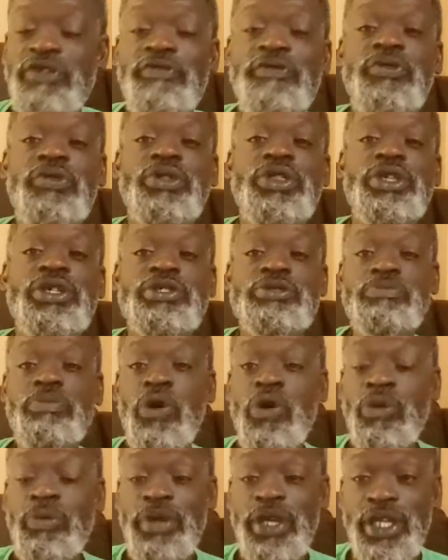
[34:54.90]
for this
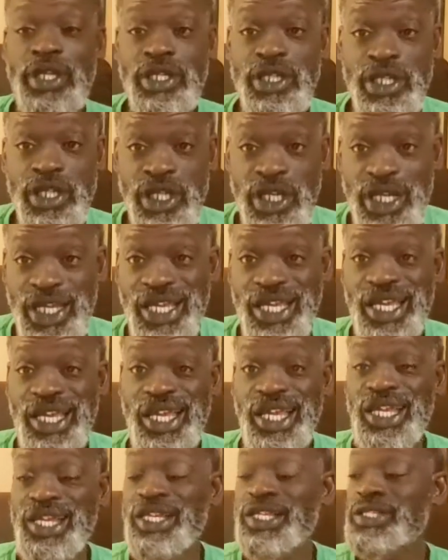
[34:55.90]
moment.
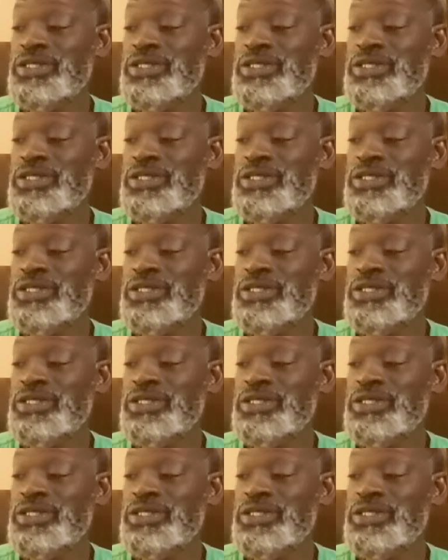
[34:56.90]
in